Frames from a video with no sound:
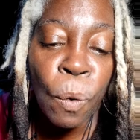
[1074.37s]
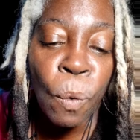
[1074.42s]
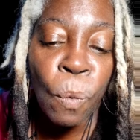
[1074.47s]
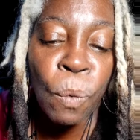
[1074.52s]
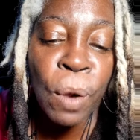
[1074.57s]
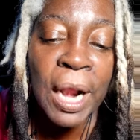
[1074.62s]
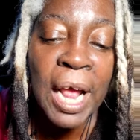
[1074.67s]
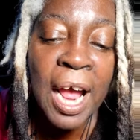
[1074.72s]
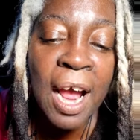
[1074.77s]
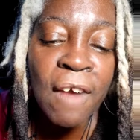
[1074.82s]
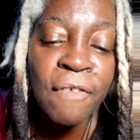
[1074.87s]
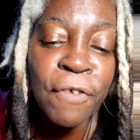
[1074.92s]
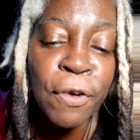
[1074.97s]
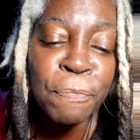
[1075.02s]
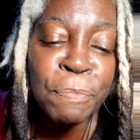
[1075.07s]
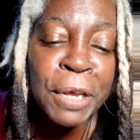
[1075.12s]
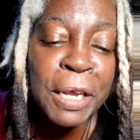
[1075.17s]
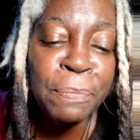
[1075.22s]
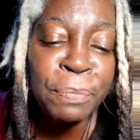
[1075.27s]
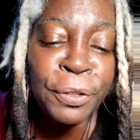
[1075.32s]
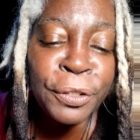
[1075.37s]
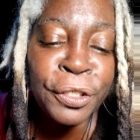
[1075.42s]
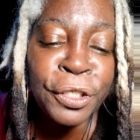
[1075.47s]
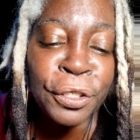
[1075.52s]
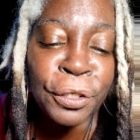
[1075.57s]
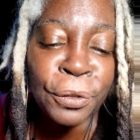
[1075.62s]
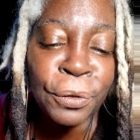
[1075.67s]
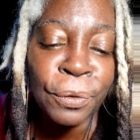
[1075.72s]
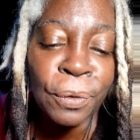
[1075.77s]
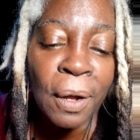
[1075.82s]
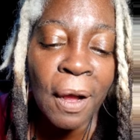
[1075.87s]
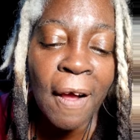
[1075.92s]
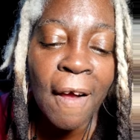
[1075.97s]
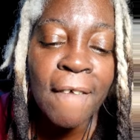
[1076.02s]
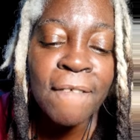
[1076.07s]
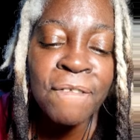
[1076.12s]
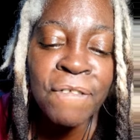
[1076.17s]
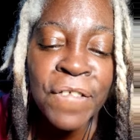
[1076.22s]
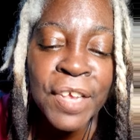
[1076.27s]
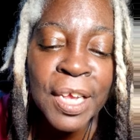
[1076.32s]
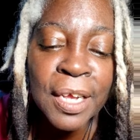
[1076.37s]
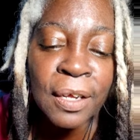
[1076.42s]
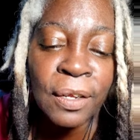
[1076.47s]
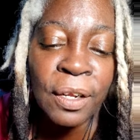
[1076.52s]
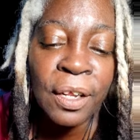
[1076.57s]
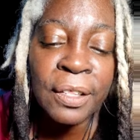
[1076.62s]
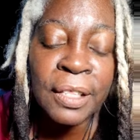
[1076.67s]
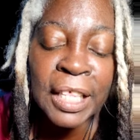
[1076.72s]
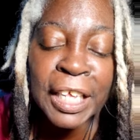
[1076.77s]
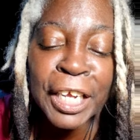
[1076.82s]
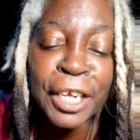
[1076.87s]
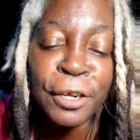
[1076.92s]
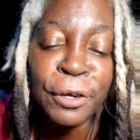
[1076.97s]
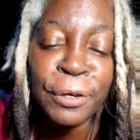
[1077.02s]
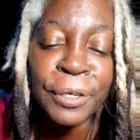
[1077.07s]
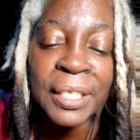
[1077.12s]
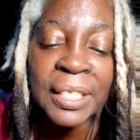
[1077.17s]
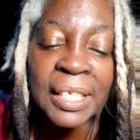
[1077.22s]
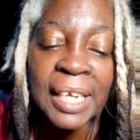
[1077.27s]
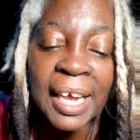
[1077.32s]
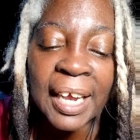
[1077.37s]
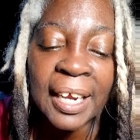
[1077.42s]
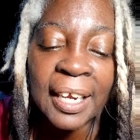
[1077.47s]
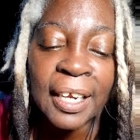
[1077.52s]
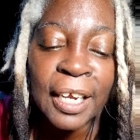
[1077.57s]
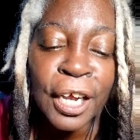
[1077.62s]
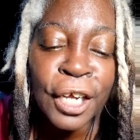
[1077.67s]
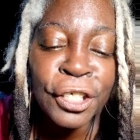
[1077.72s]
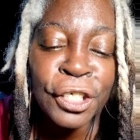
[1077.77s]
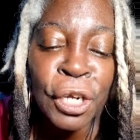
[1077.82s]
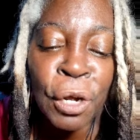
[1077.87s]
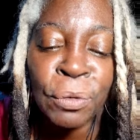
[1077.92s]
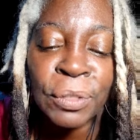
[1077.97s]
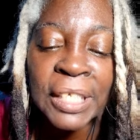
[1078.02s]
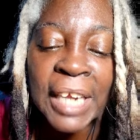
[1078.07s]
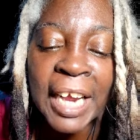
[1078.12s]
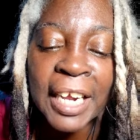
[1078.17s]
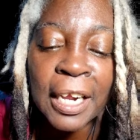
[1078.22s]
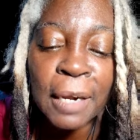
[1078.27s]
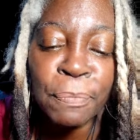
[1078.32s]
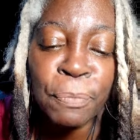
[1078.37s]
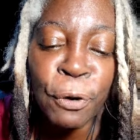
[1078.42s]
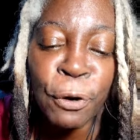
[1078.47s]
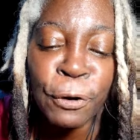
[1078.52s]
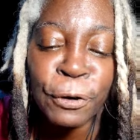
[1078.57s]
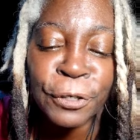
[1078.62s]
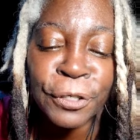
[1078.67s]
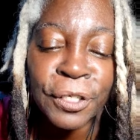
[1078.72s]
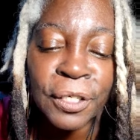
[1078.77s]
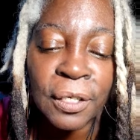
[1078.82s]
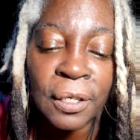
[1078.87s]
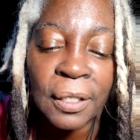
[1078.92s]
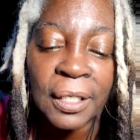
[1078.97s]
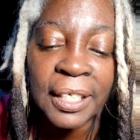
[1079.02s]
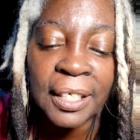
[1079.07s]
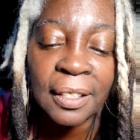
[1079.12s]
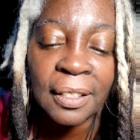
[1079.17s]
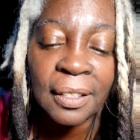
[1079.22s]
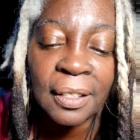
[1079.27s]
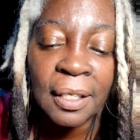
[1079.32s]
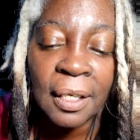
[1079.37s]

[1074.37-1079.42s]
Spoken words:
Whatever people do, feel, think, or say, don't take it personally.